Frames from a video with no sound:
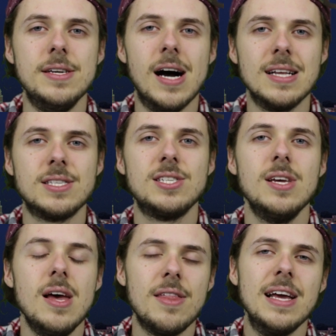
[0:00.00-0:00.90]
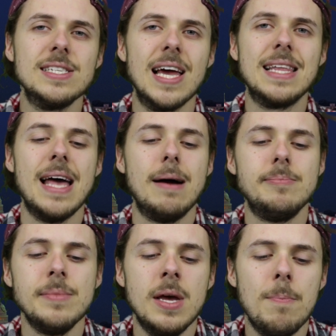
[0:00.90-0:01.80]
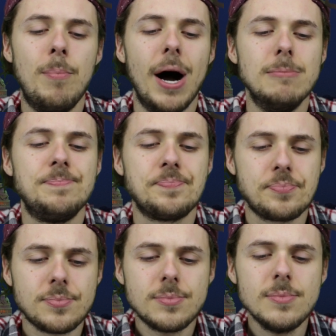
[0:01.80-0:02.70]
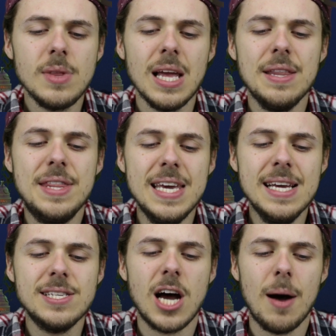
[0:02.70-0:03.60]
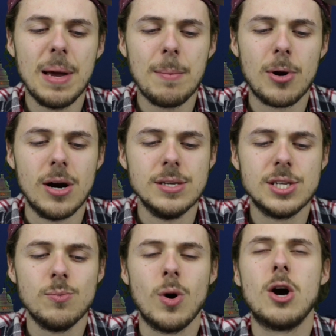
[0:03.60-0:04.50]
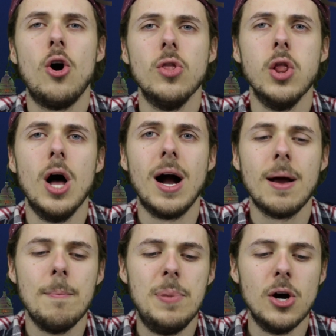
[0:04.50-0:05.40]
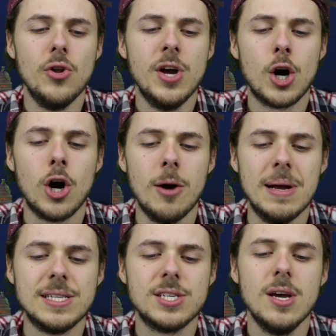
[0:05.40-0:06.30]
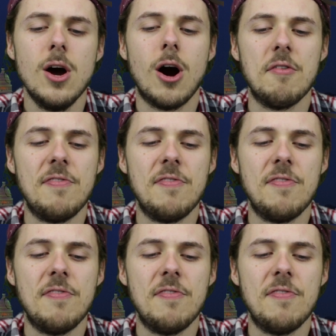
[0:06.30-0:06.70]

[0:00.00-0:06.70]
nuts, things like that. But these hummingbirds, what are called long-billed hermits, are